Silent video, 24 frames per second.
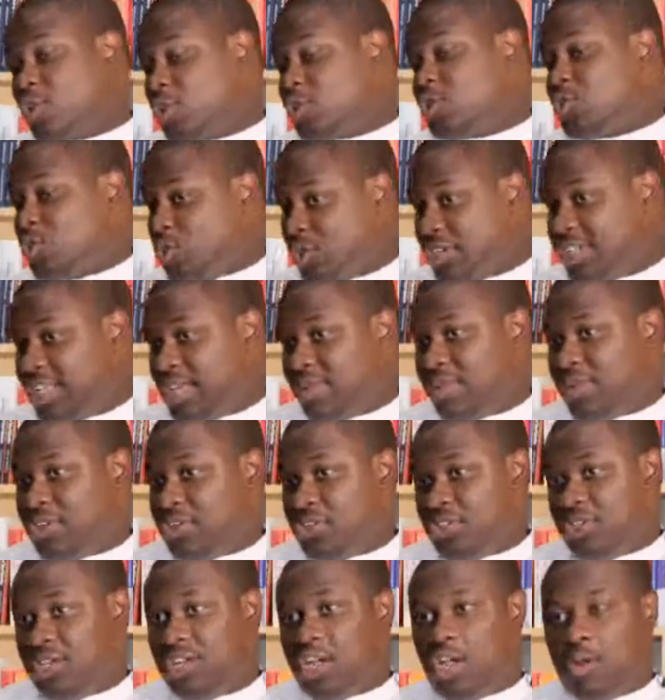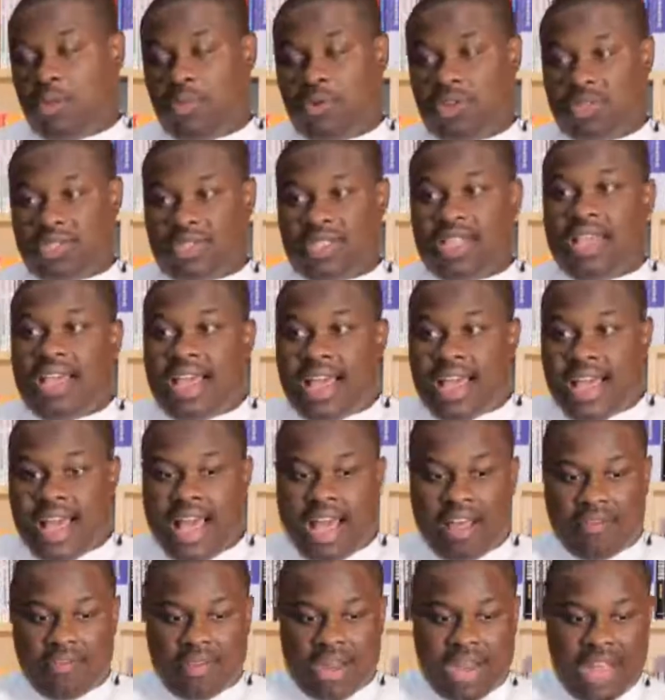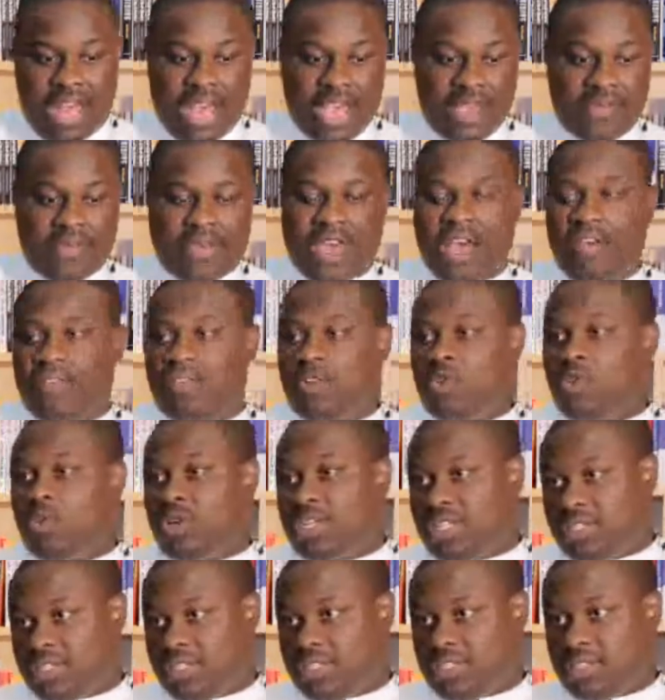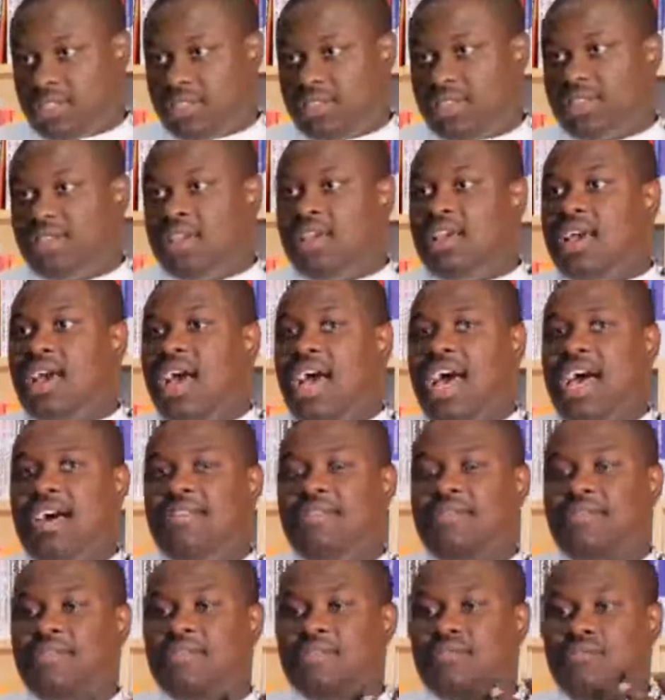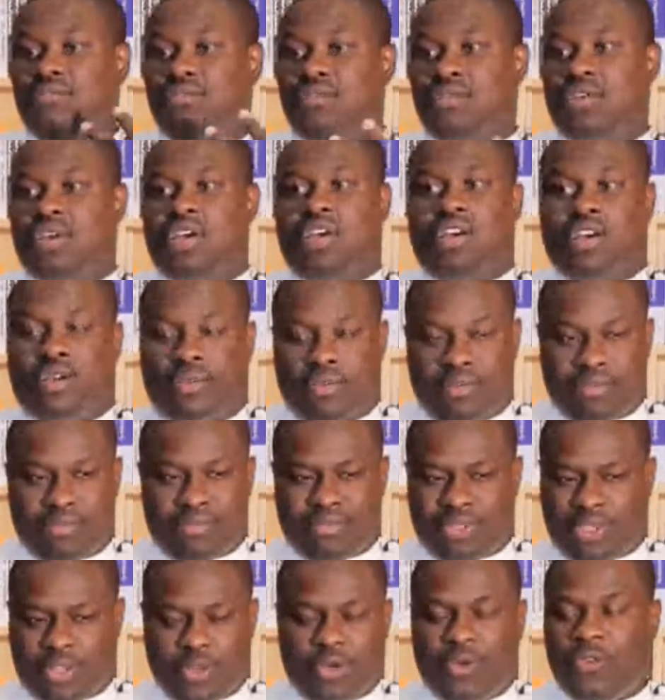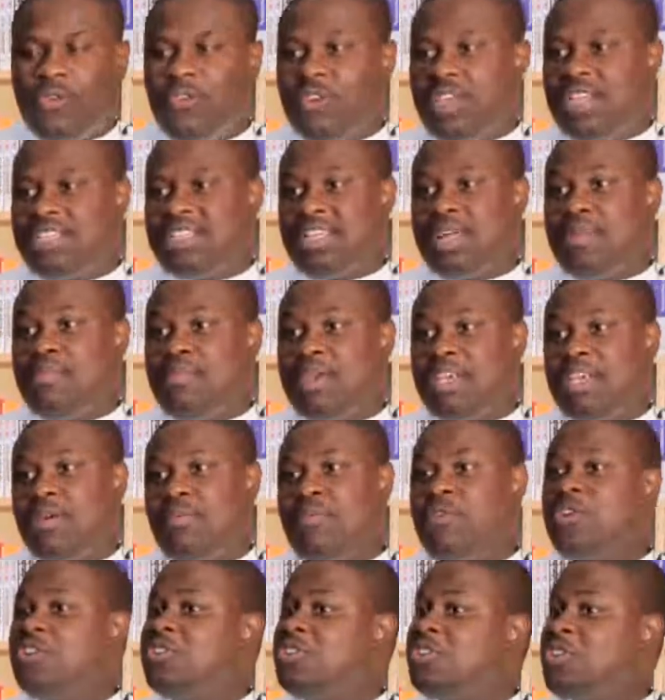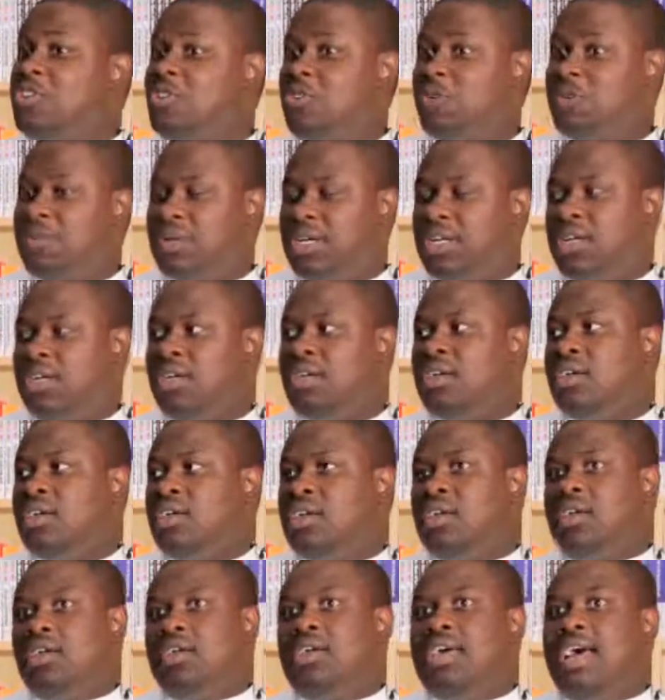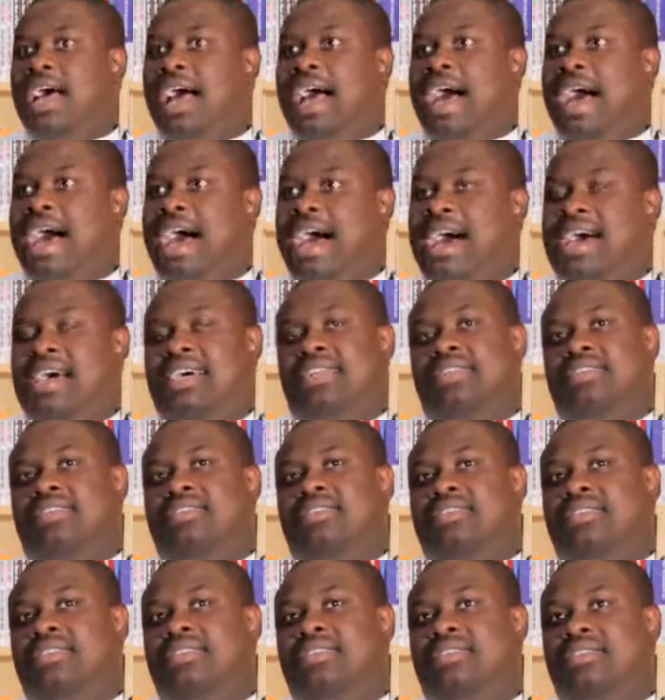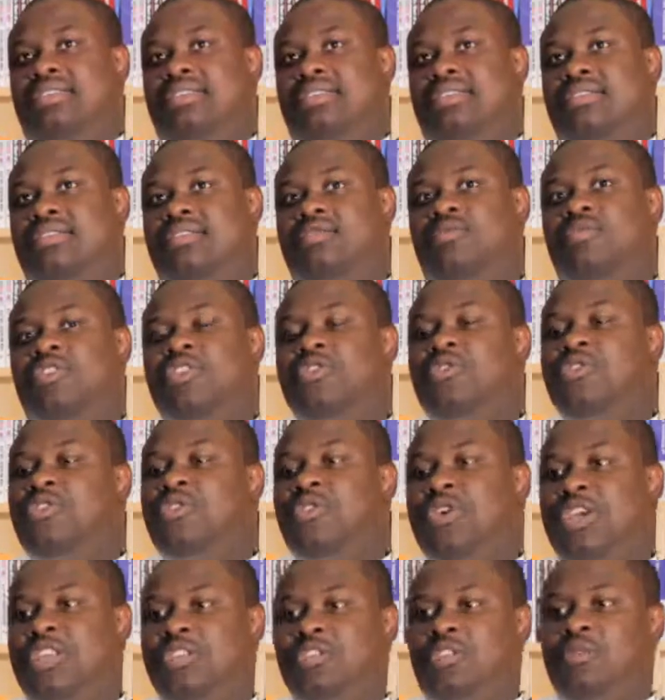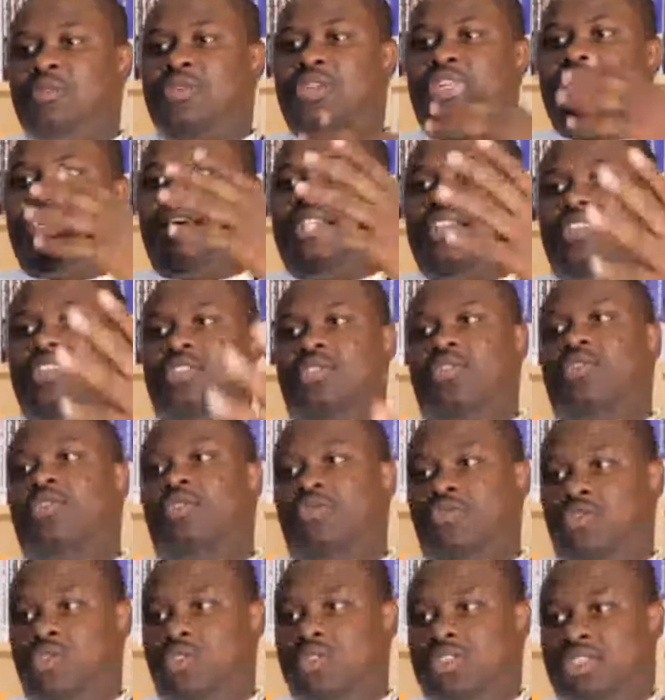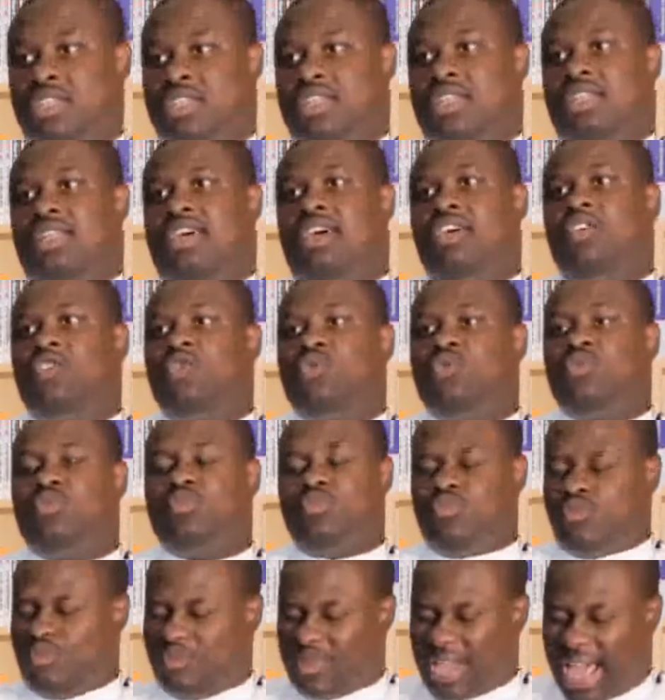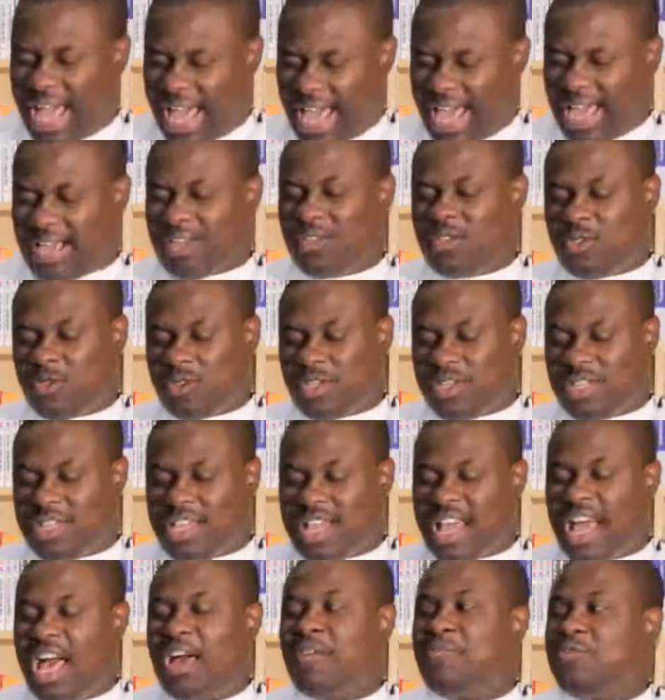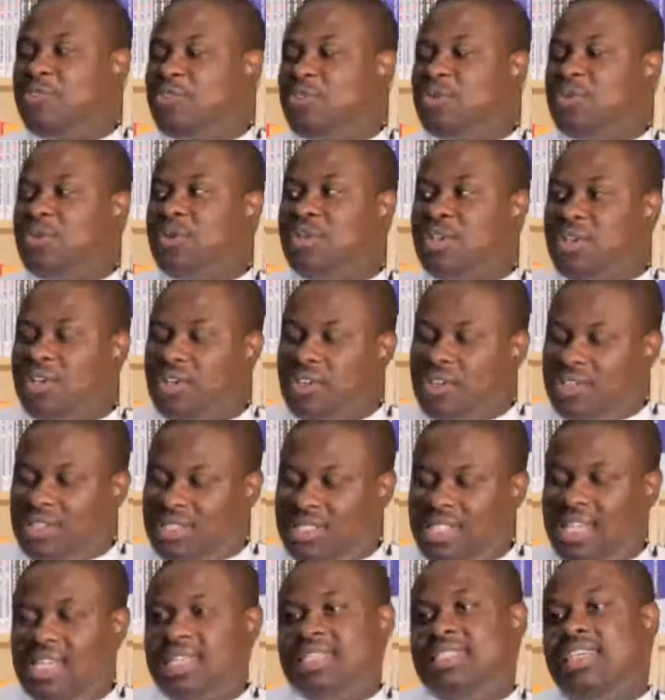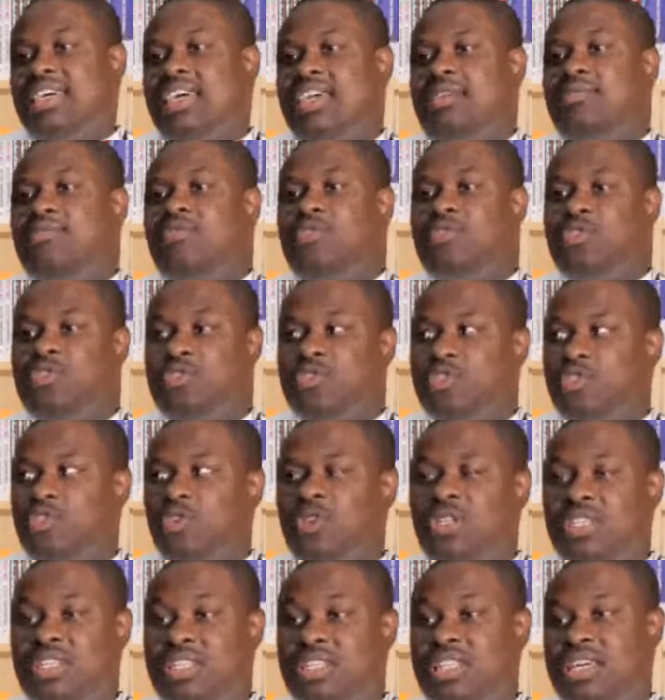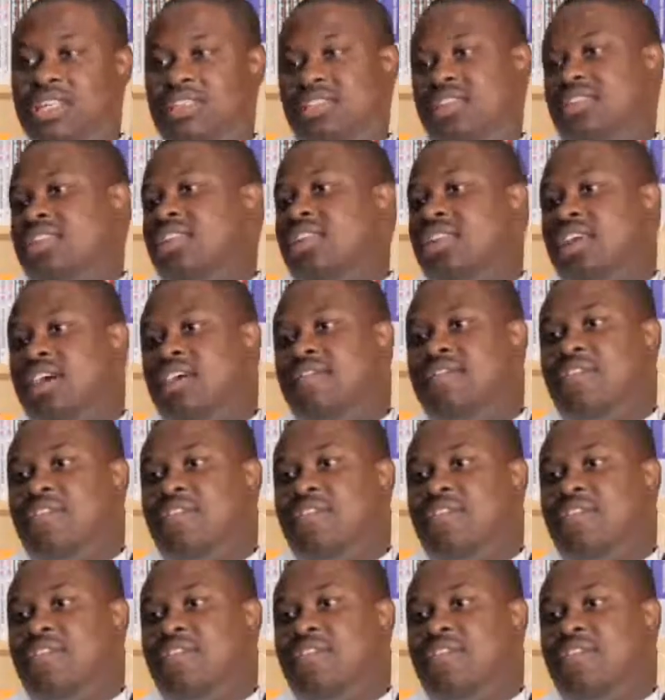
not one-dimensional, but have life, have nuances, have, you know, things that make a person human. And when you create somebody that is not of your gender, you actually have to take time to study that gender